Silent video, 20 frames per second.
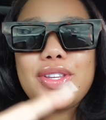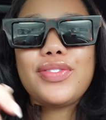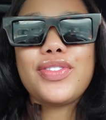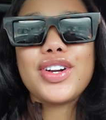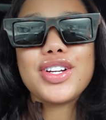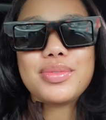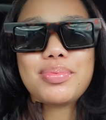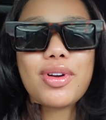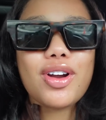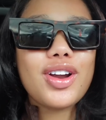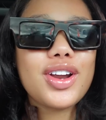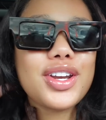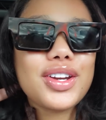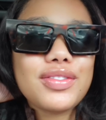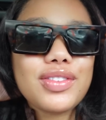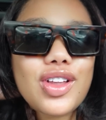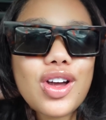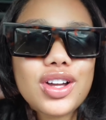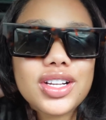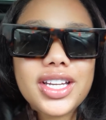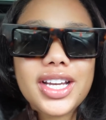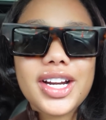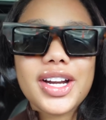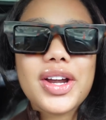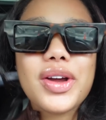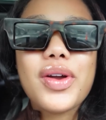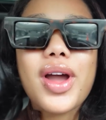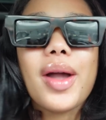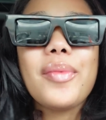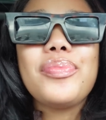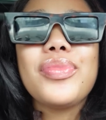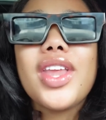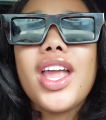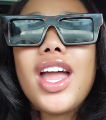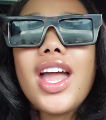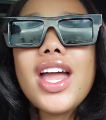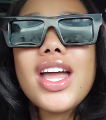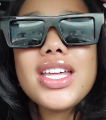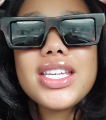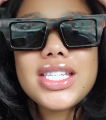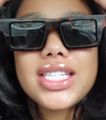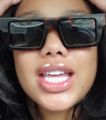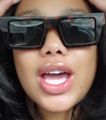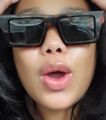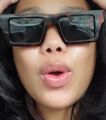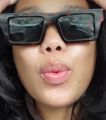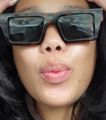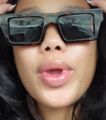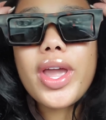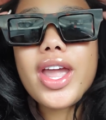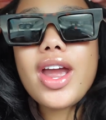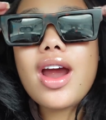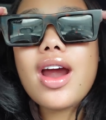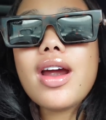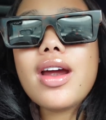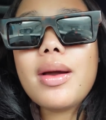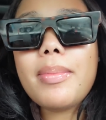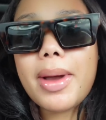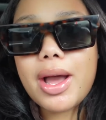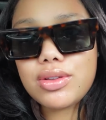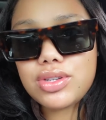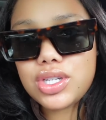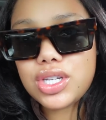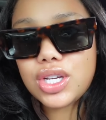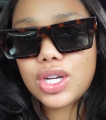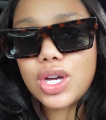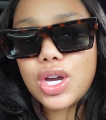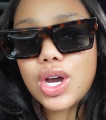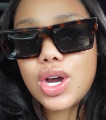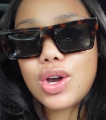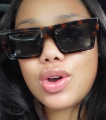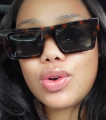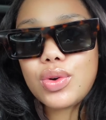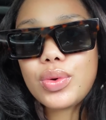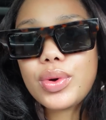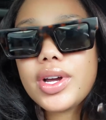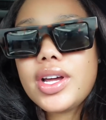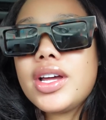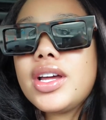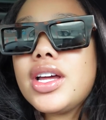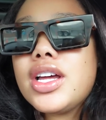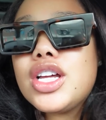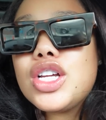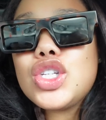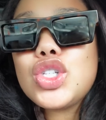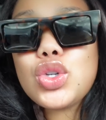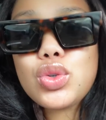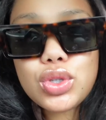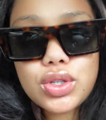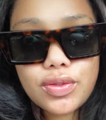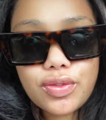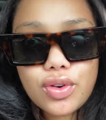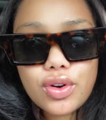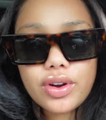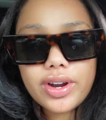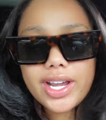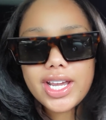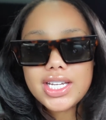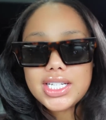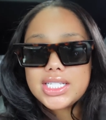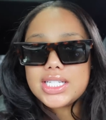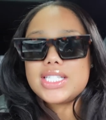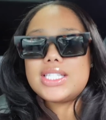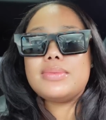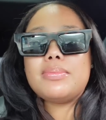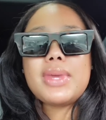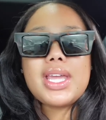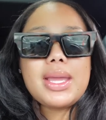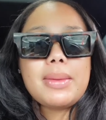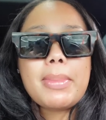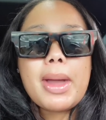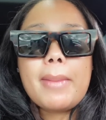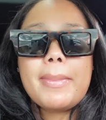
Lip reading: the first part in the vlog there. Okay, so we are about to go to Sephora. It's just me by